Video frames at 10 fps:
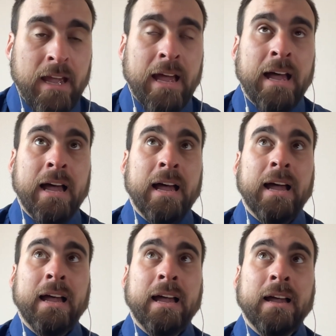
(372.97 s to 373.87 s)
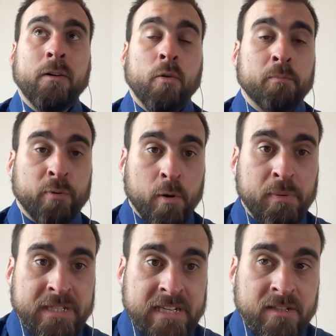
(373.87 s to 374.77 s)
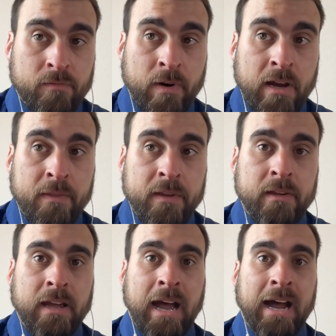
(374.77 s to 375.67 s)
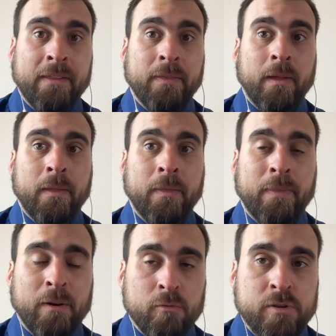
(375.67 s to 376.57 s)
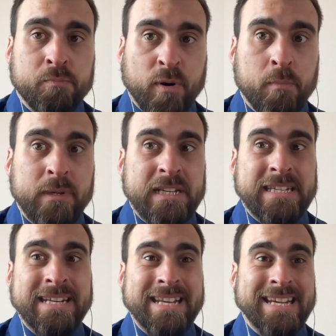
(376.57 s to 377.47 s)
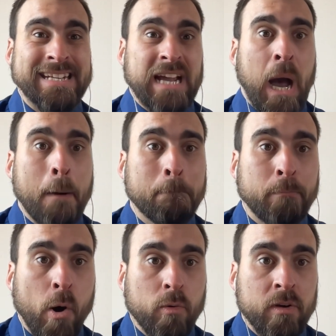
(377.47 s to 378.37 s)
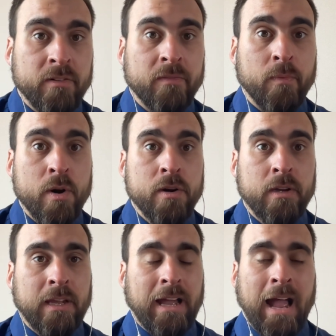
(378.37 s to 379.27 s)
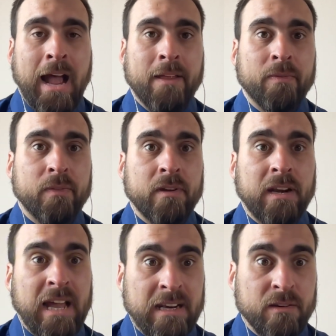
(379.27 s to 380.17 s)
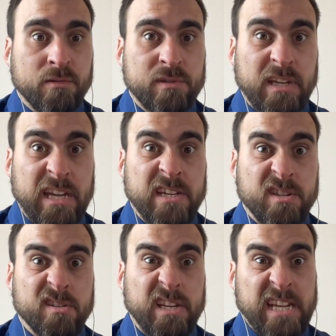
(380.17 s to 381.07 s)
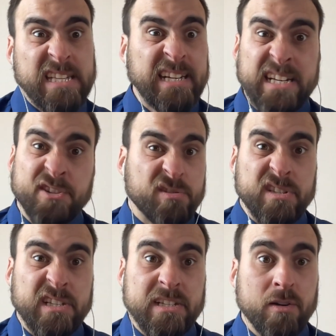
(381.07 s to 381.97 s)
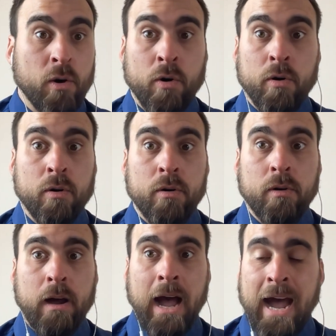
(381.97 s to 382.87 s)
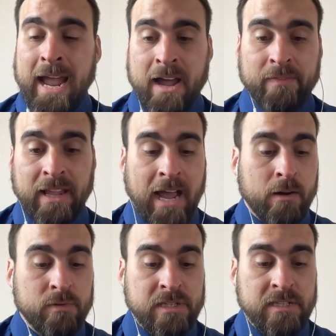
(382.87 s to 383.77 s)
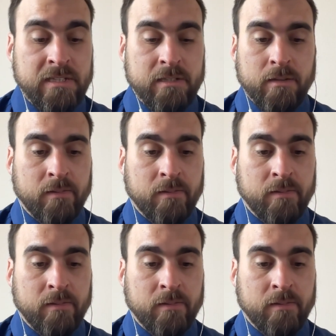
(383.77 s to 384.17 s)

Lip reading: or properties rather, and those properties need a boatload of work and the landlord isn't interested. Or I have encountered